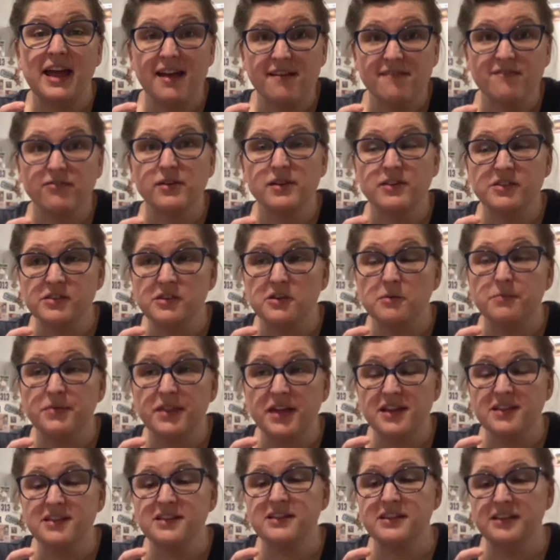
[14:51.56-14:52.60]
every soup.
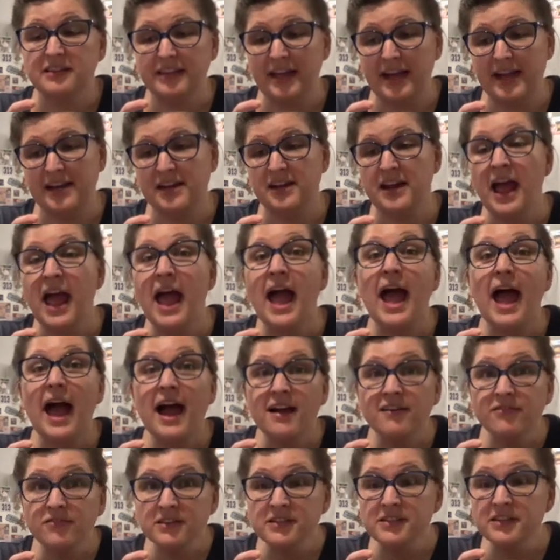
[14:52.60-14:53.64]
That is a delight.
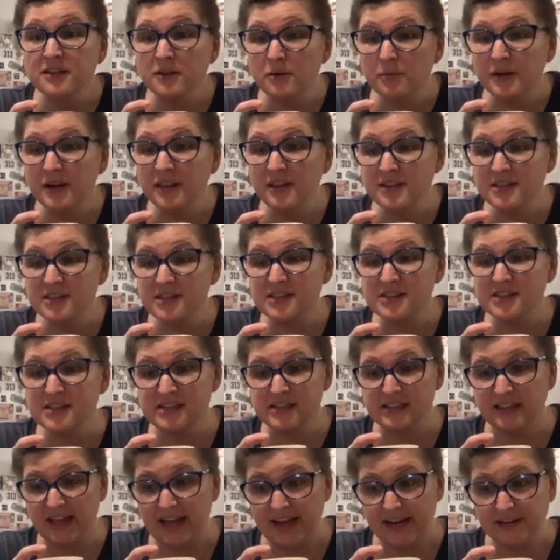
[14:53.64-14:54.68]
Every single one of these is a
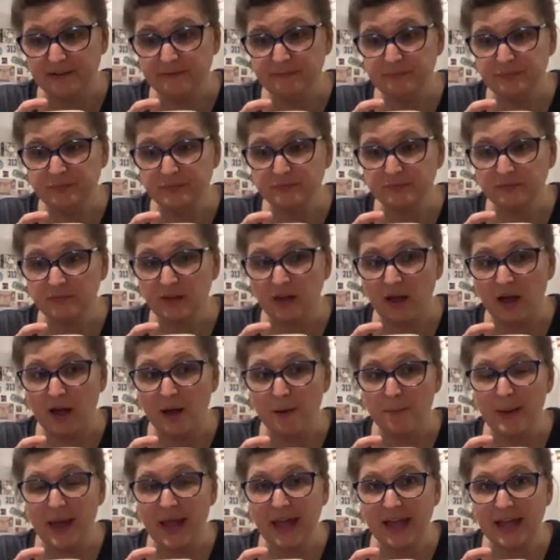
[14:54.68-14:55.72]
delight.
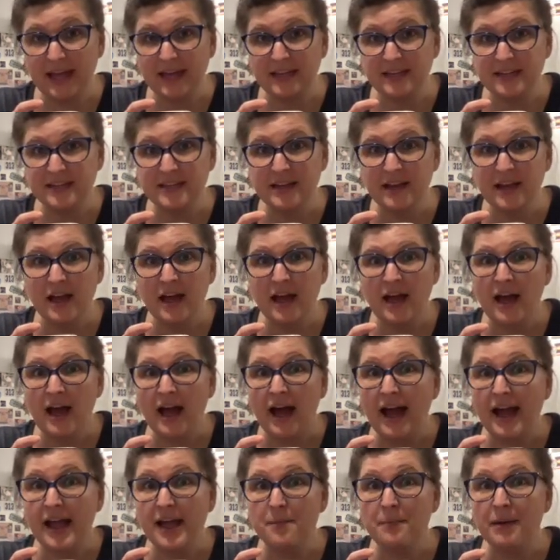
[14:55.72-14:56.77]
And
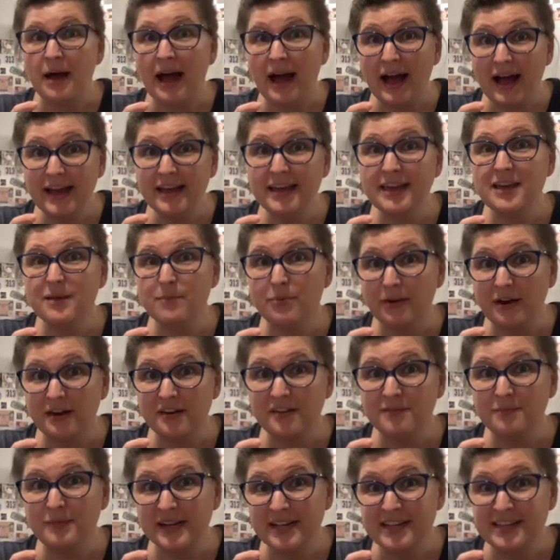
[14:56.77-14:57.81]
I am high-key proud
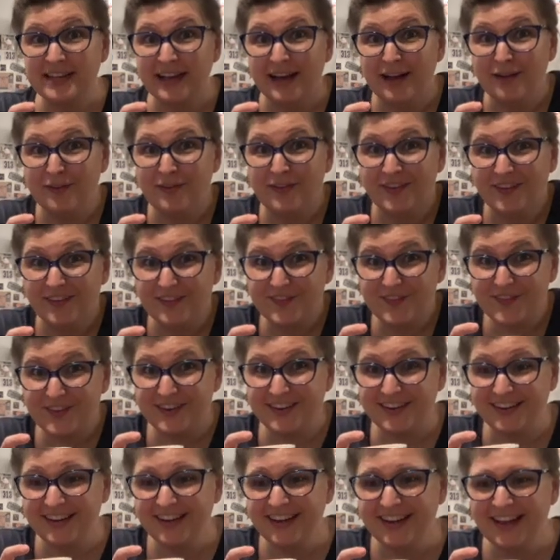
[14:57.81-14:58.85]
of myself
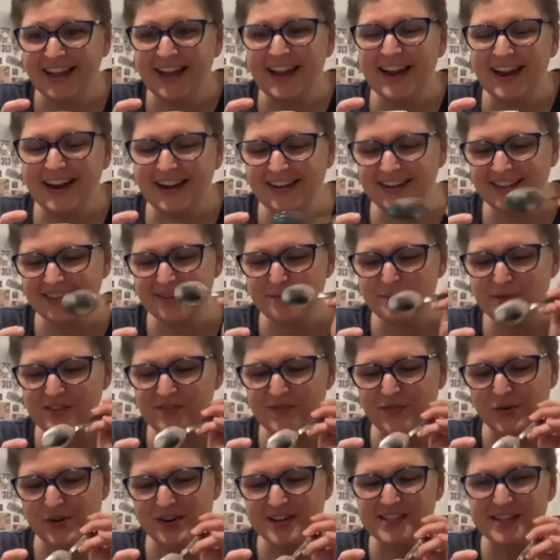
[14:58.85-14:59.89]
for eating them as
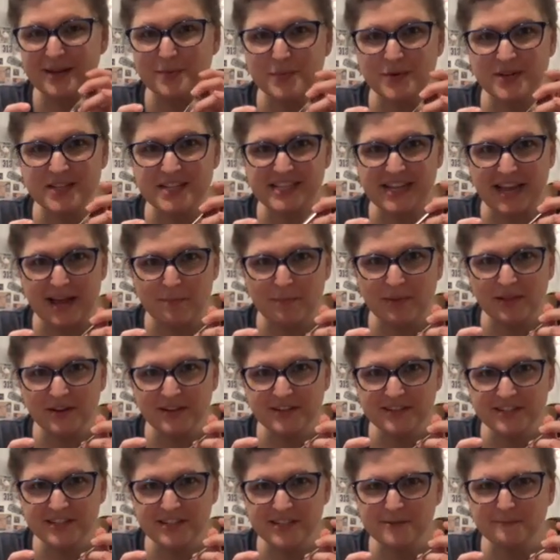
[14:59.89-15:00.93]
4 separate
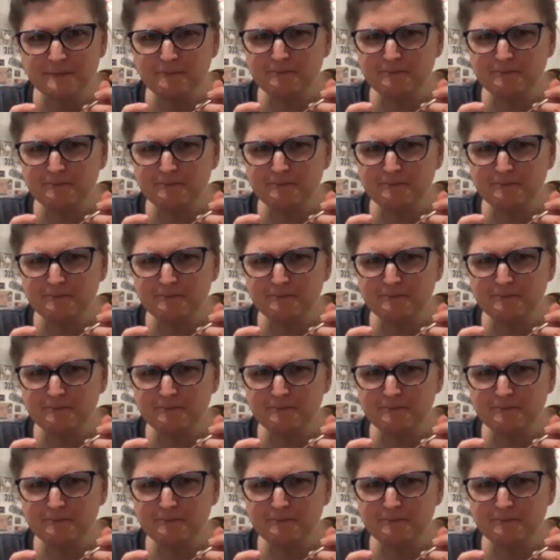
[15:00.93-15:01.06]
samplers